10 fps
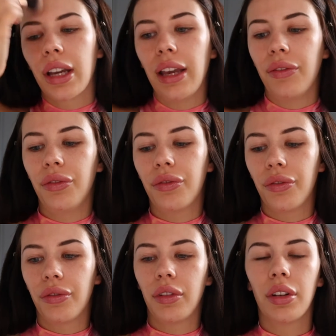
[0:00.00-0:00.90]
if
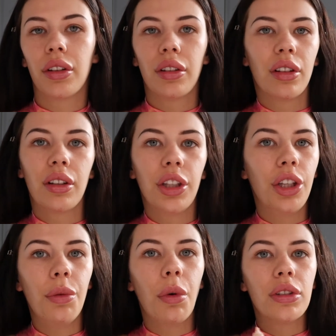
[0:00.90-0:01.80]

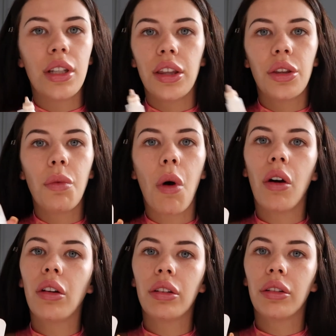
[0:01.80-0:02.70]
you wanted the
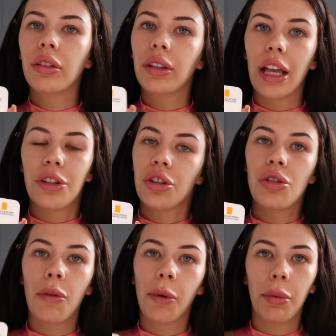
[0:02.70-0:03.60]
one that's just
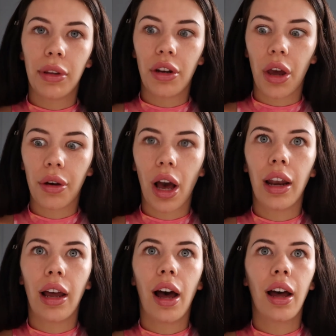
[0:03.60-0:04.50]
normal with no
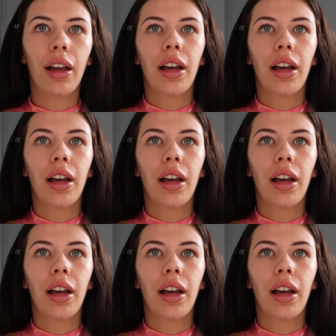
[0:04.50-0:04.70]
colour,